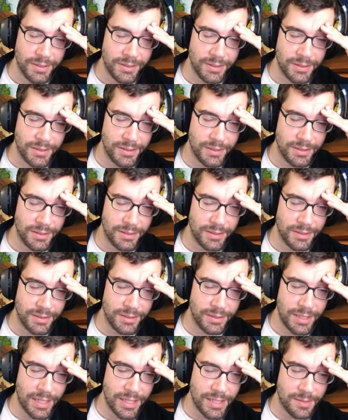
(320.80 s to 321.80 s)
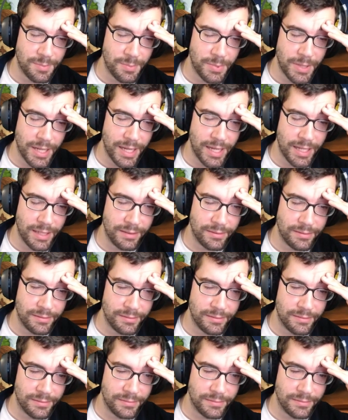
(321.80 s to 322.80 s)
Uh, that's bad.
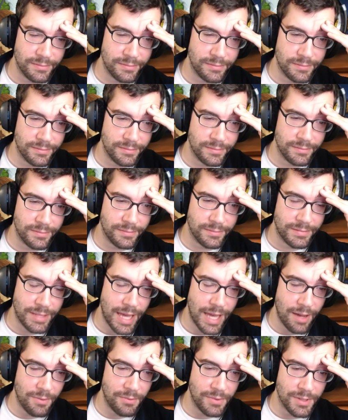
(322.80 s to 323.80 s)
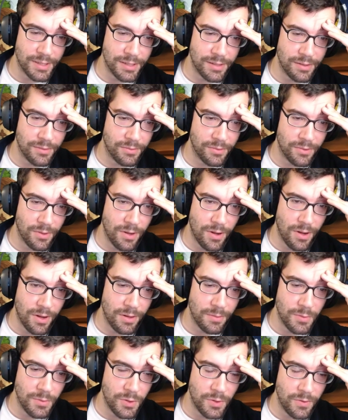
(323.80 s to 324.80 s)
That was the
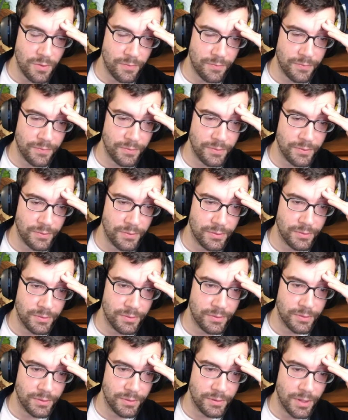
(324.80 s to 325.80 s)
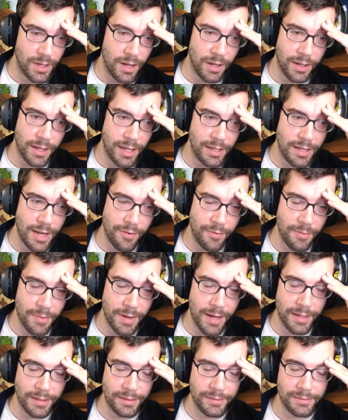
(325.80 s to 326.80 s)
wrong move. Okay, never
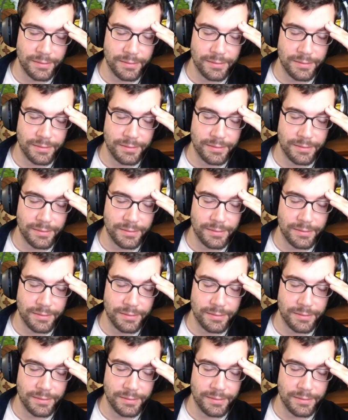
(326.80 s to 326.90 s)
mind.